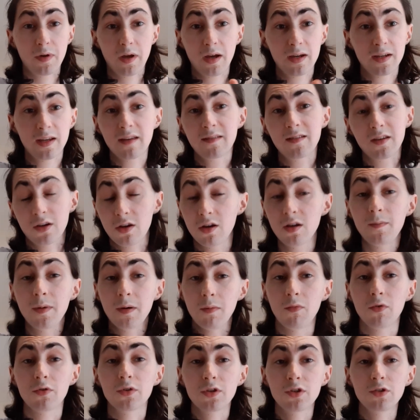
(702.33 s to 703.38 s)
guess it could have
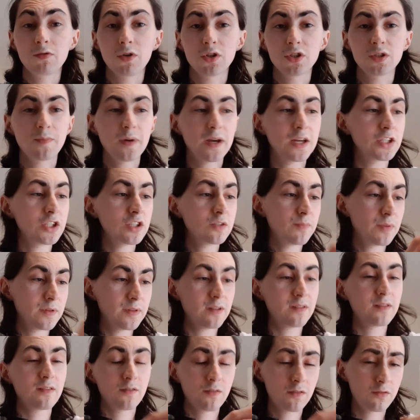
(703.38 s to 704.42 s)
been more than 200 pages, but
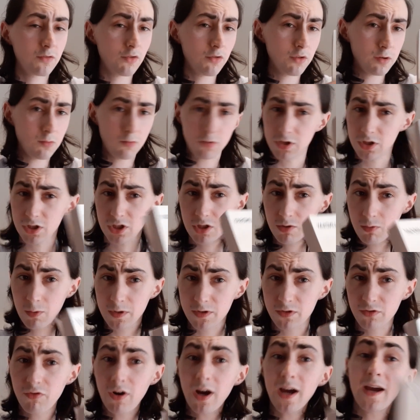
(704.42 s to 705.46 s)
this is the story she
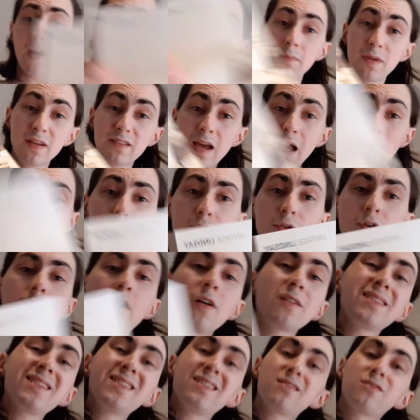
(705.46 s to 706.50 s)
wanted to write, and Miss
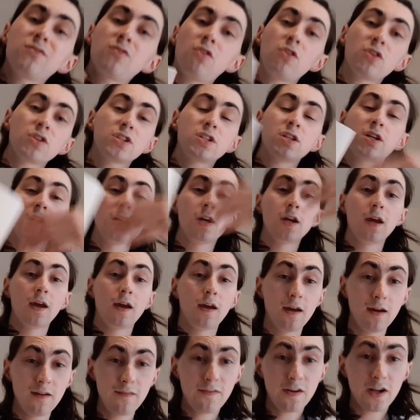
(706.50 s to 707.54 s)
Appleyard is not
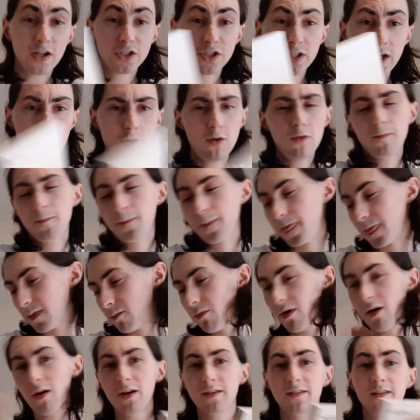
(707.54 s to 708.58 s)
fleshed out,
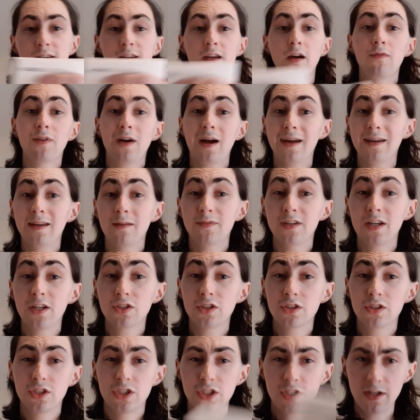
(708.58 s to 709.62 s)
whereas in the other
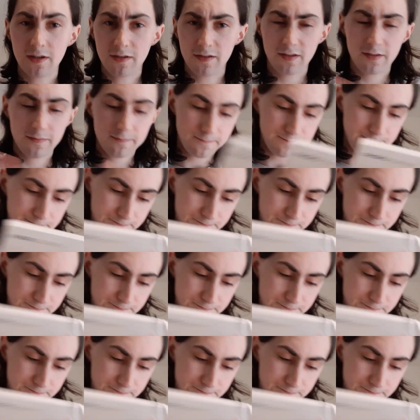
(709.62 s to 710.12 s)
adaptations she is.